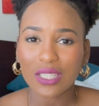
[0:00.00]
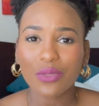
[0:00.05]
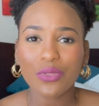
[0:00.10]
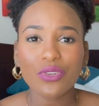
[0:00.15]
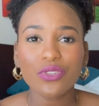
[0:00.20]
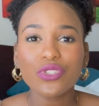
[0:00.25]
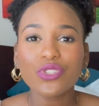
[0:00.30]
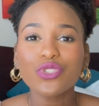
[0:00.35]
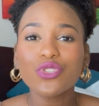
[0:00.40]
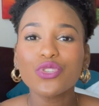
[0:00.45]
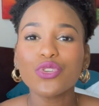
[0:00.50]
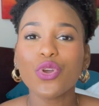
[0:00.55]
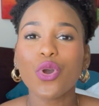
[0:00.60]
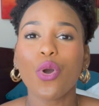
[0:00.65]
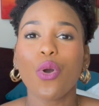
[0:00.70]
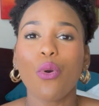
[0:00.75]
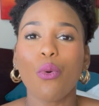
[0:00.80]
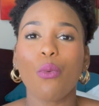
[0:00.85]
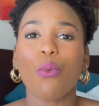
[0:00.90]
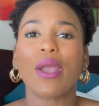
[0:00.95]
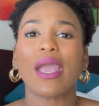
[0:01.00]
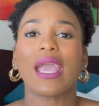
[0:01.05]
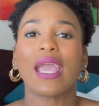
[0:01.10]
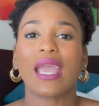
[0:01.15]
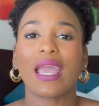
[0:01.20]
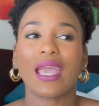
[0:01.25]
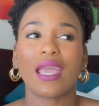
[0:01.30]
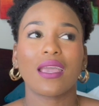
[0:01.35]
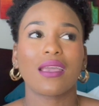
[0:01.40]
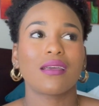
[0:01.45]
Now, there's no
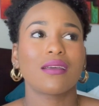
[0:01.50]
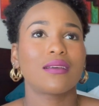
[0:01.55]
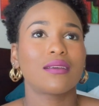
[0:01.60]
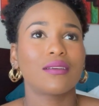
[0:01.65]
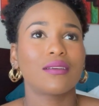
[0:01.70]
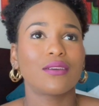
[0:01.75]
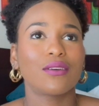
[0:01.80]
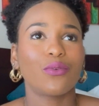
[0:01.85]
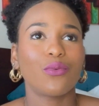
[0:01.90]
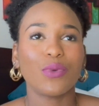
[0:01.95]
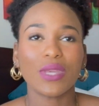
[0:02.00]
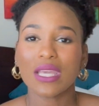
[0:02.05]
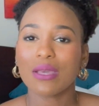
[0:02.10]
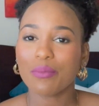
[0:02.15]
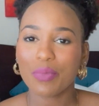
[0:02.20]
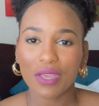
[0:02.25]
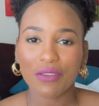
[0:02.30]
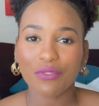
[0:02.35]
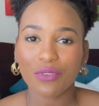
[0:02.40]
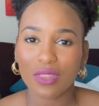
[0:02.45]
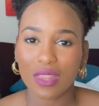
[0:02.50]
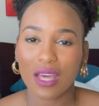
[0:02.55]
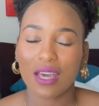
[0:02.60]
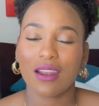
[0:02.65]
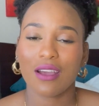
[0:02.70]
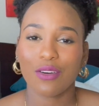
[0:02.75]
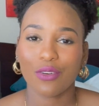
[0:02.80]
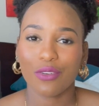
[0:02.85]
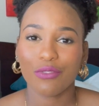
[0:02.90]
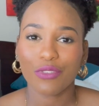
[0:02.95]
way we can pay for
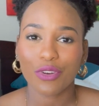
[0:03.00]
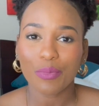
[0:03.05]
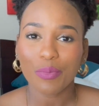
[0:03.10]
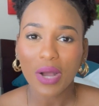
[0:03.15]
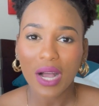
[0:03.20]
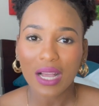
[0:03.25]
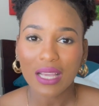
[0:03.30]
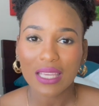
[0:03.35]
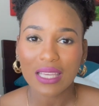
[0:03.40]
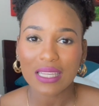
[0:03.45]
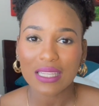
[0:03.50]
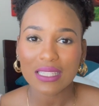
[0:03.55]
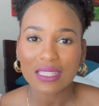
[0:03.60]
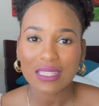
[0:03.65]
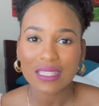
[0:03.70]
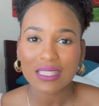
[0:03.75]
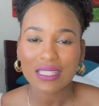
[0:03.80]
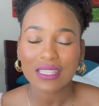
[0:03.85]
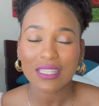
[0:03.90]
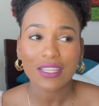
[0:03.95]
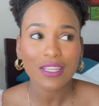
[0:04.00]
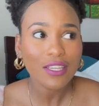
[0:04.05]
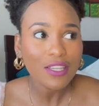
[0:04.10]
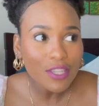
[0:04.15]
that out of our pockets.